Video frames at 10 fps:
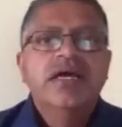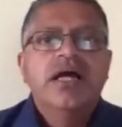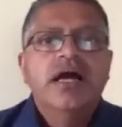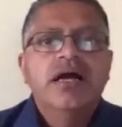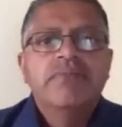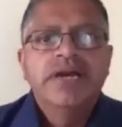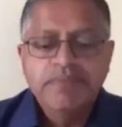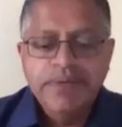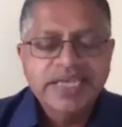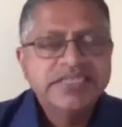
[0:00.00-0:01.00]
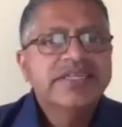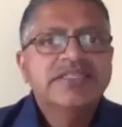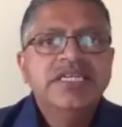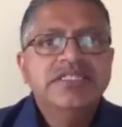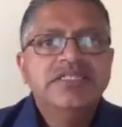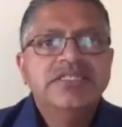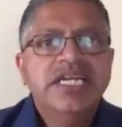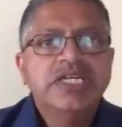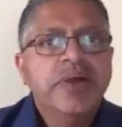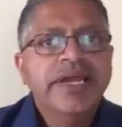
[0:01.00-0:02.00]
uh, my capacity to, to,
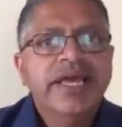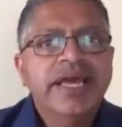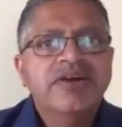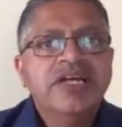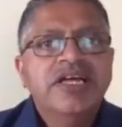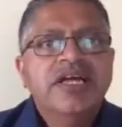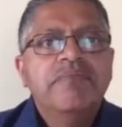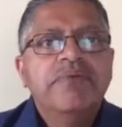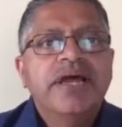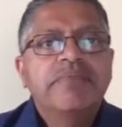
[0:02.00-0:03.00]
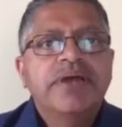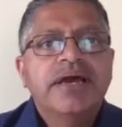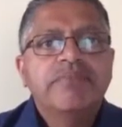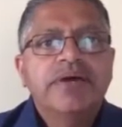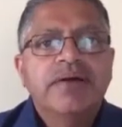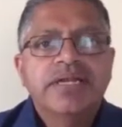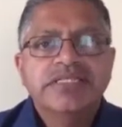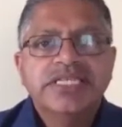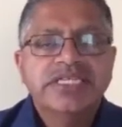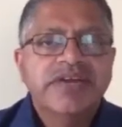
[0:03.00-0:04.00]
teach right now. But but uh, but I'm going to
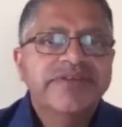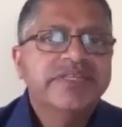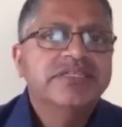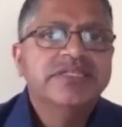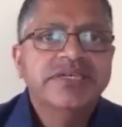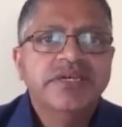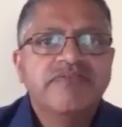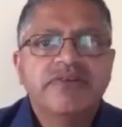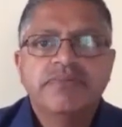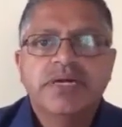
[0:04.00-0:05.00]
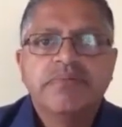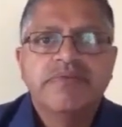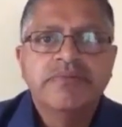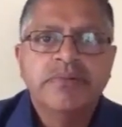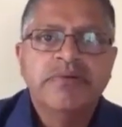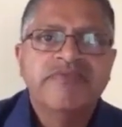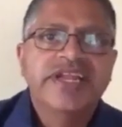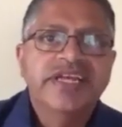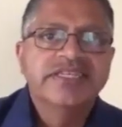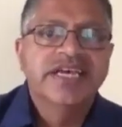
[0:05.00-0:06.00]
teach everything to you from a, from a
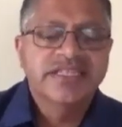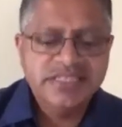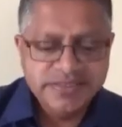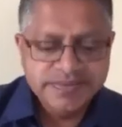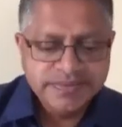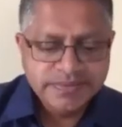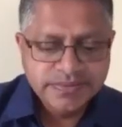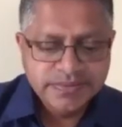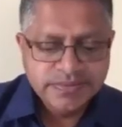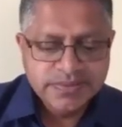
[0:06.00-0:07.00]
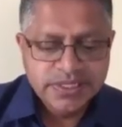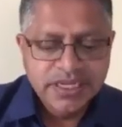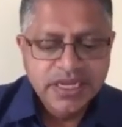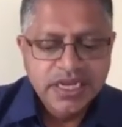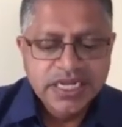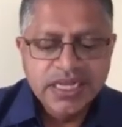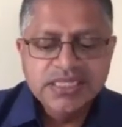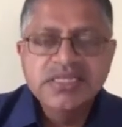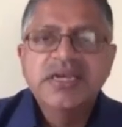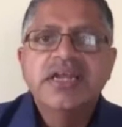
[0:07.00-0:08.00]
prophetic sense. Now
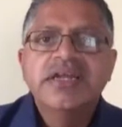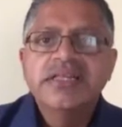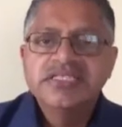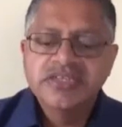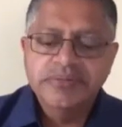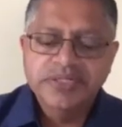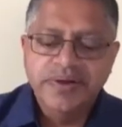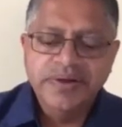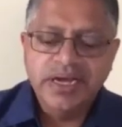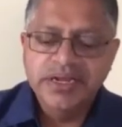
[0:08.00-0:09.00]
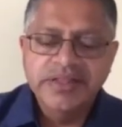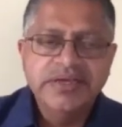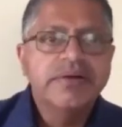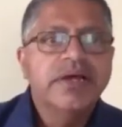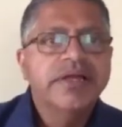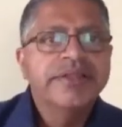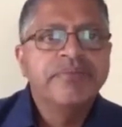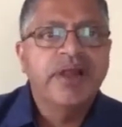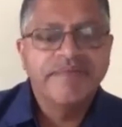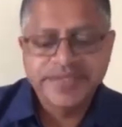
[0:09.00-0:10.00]
let's look at another scripture, another another
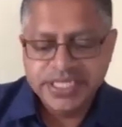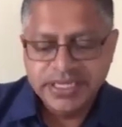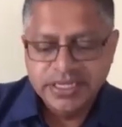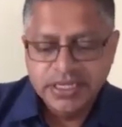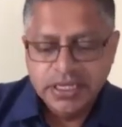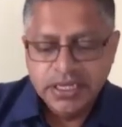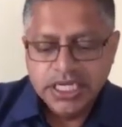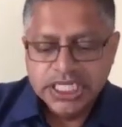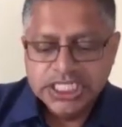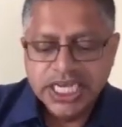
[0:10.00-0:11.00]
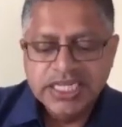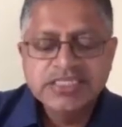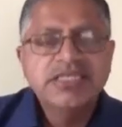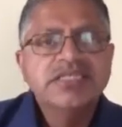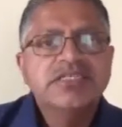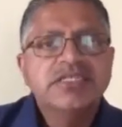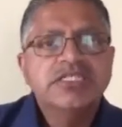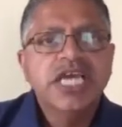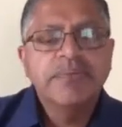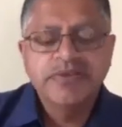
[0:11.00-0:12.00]
prophecy, Genesis
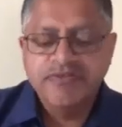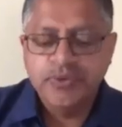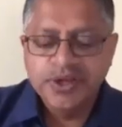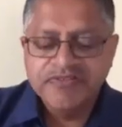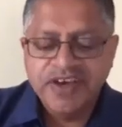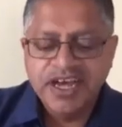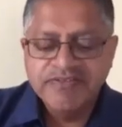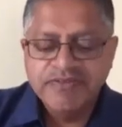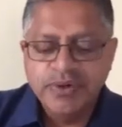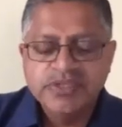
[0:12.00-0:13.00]
chapter 45, verse